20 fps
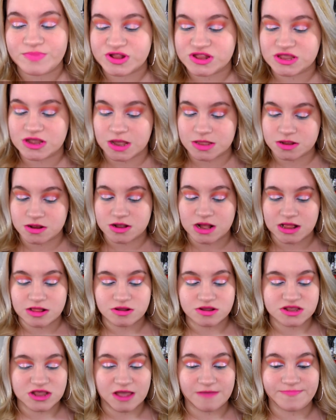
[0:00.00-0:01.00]
But the other
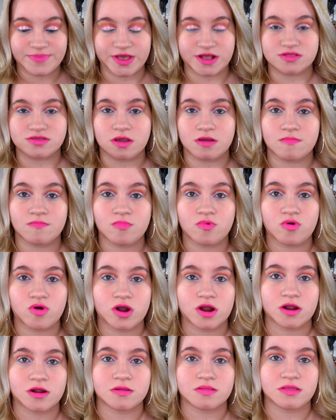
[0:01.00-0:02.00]
colors I picked are
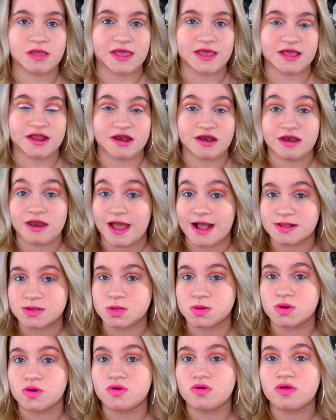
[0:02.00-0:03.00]
more like
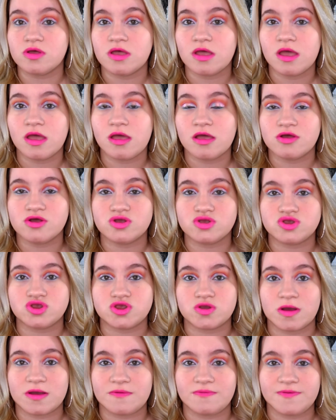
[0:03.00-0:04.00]
natural.
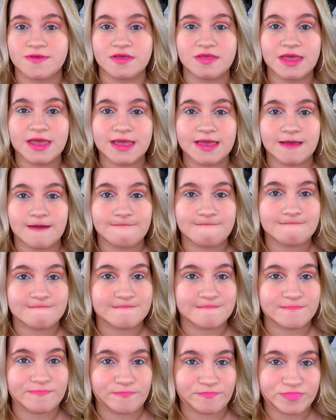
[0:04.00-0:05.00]
So I feel like
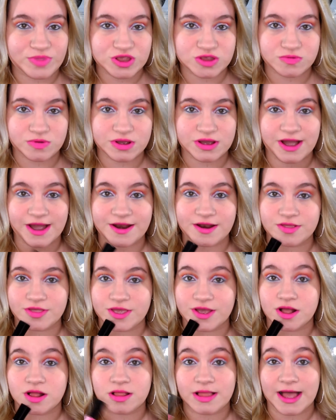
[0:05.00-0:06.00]
this one kind
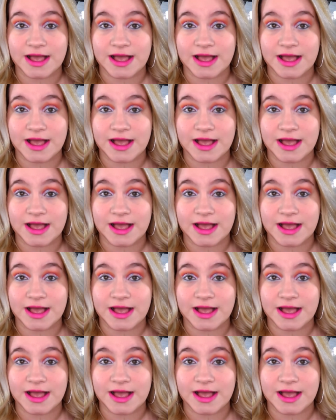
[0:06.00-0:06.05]
of like